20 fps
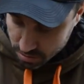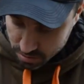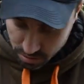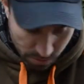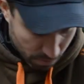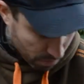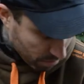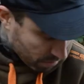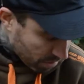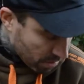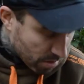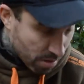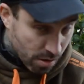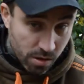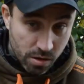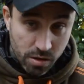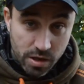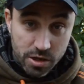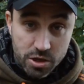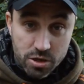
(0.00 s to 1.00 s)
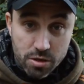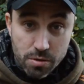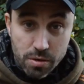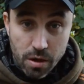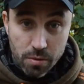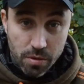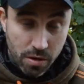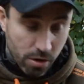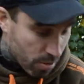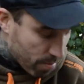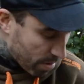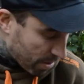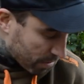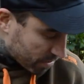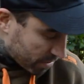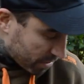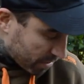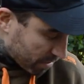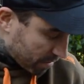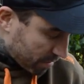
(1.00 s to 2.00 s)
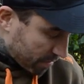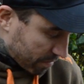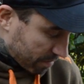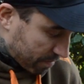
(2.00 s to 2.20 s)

So let's show you how I go about it.